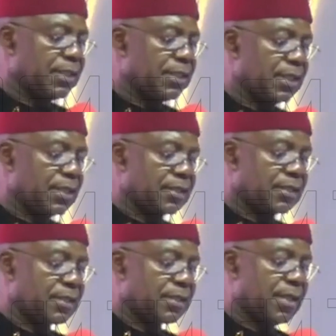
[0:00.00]
rate,
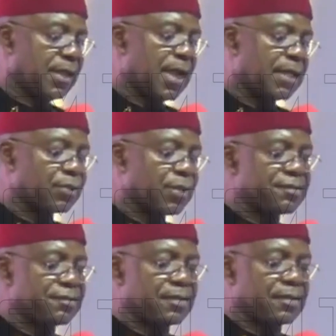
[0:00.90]
I
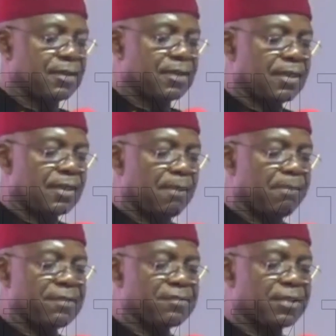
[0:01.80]
trust that
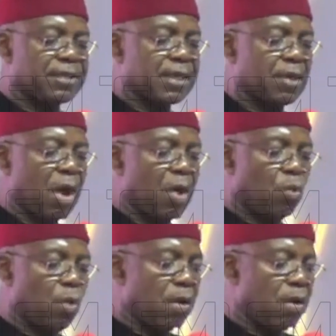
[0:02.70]
Pastor Dike
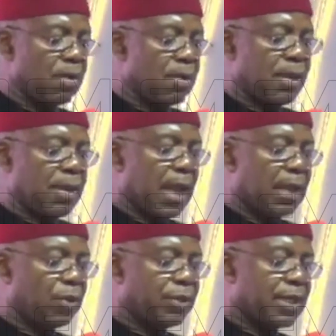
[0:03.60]
Wankwo, an
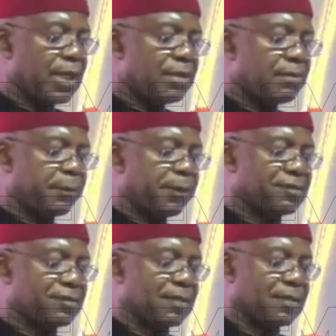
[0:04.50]
ordained
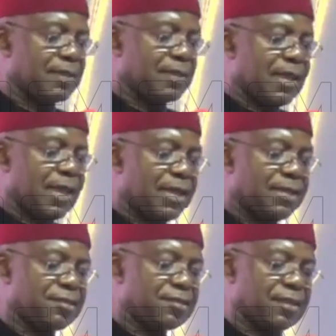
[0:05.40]
priest, and
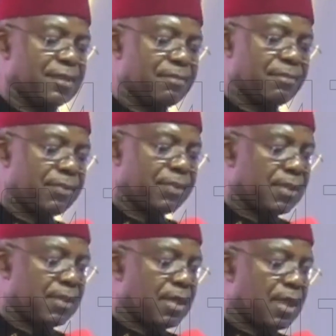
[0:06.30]
his team
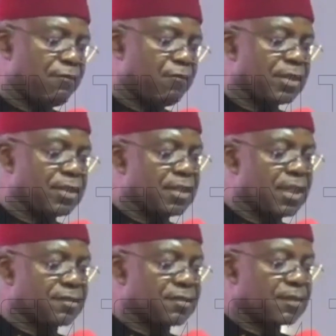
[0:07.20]
have what it
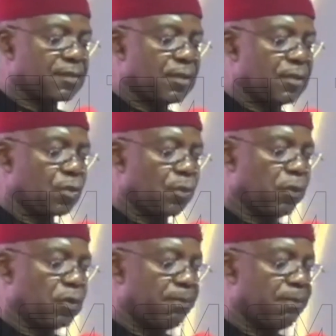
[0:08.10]
takes to
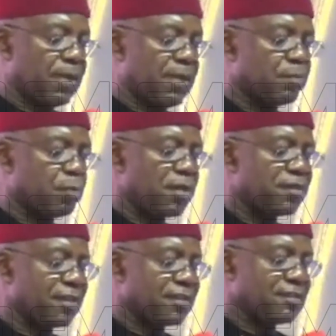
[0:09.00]
put in place
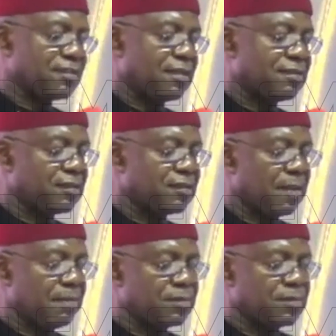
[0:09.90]
processes and
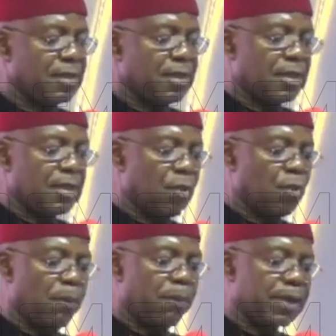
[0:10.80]
systems that
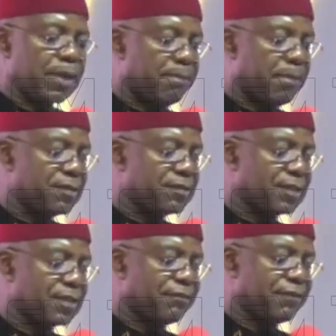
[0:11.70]
will bring about
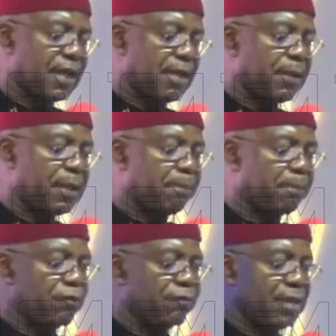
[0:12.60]
significant
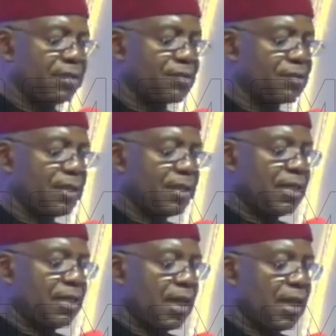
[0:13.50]
improvements
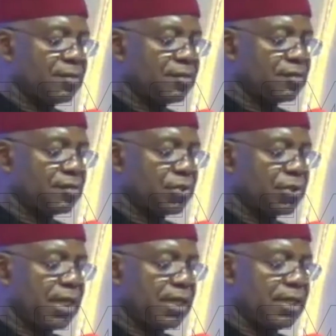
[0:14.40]
in our
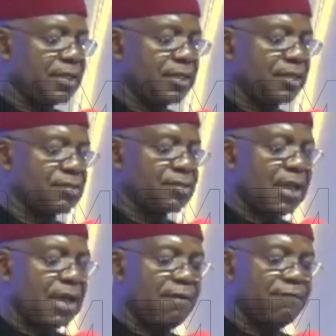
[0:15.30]
social ethics
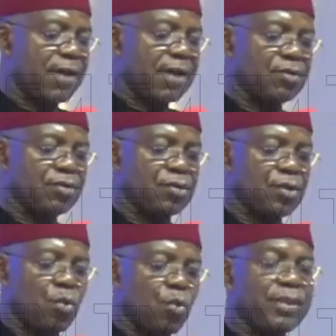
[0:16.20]
and values
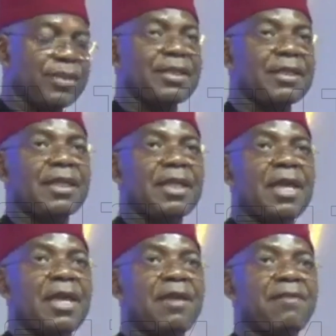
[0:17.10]
within
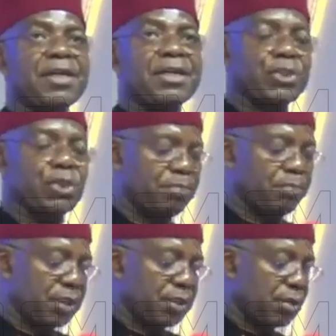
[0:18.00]
a very short
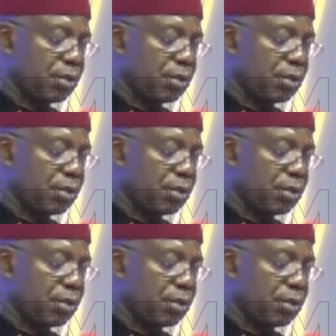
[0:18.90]
period.